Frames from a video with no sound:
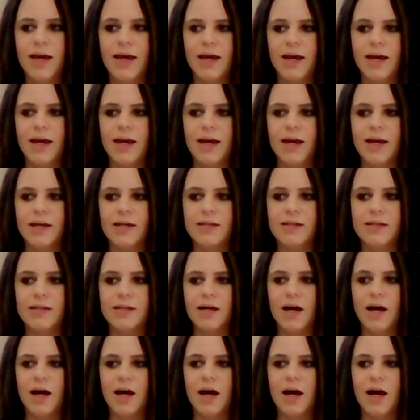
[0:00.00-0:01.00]

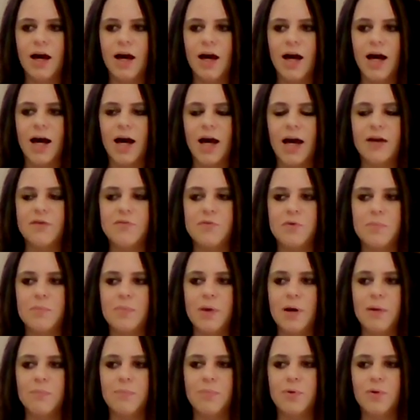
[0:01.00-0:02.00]
And I
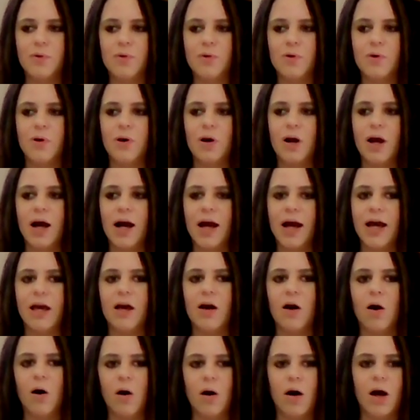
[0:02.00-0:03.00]
remember
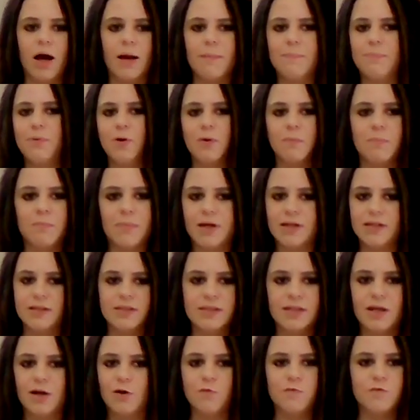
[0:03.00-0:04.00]
I put
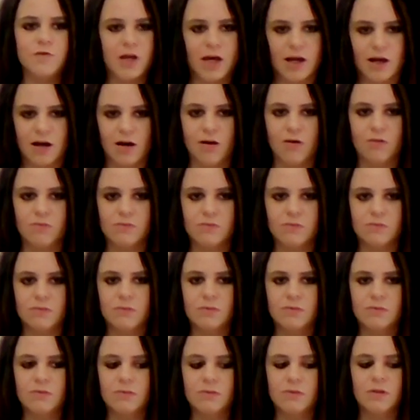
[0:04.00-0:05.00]
myself down
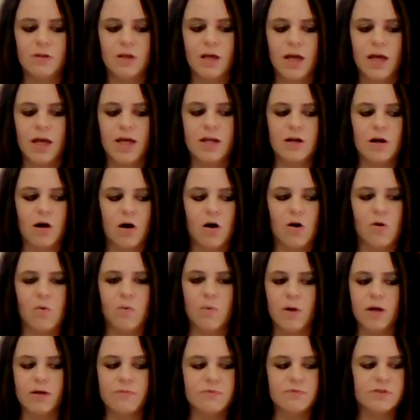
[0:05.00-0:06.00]
and
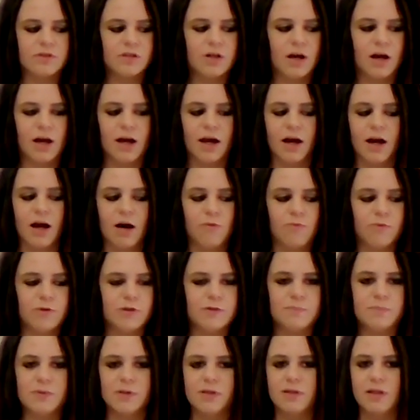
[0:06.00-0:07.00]
was kind of
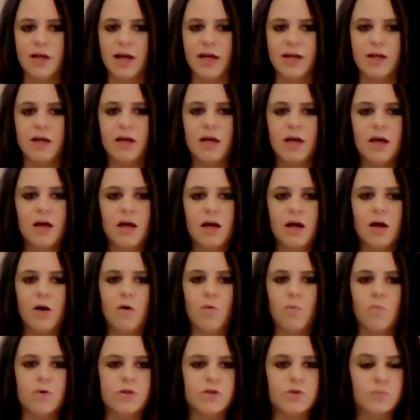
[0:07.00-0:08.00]
always be like,
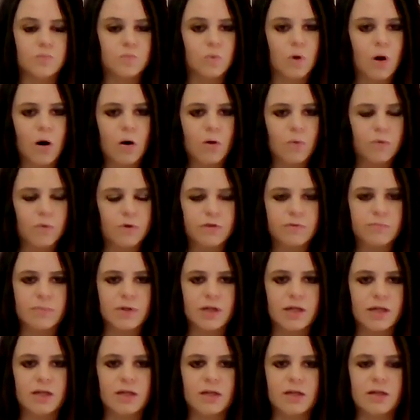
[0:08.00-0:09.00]
what's wrong with
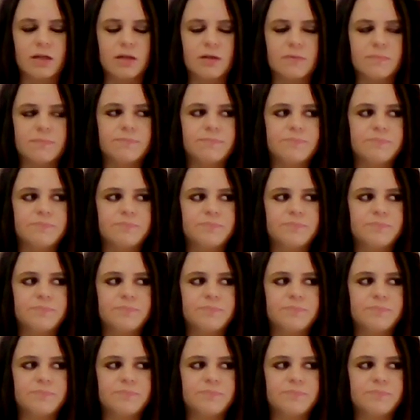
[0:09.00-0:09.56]
me?